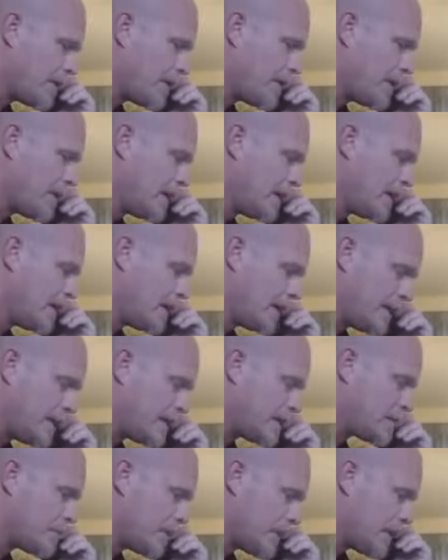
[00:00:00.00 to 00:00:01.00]
but it
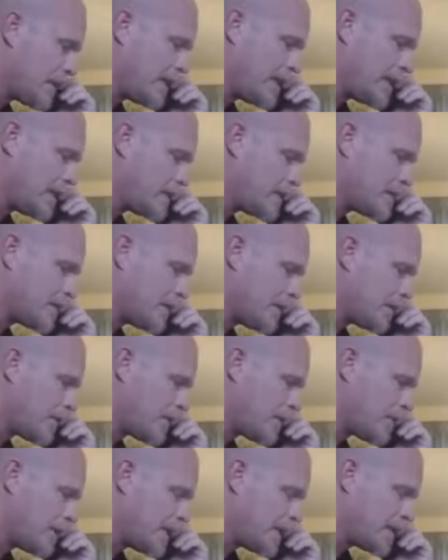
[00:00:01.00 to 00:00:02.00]
is what it is, you know
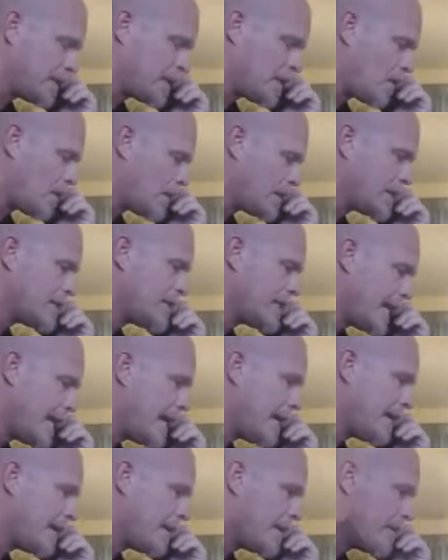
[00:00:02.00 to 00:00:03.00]
what I mean? The car is
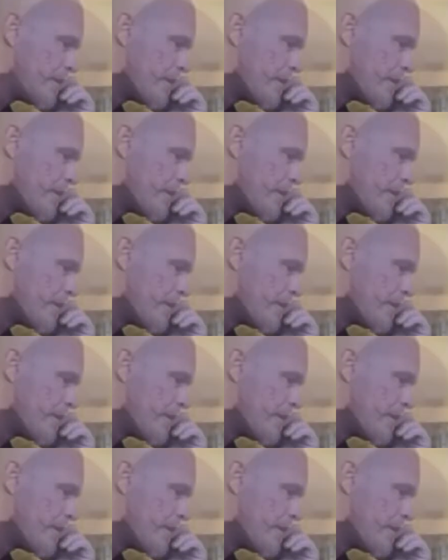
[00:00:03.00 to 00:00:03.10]
dead.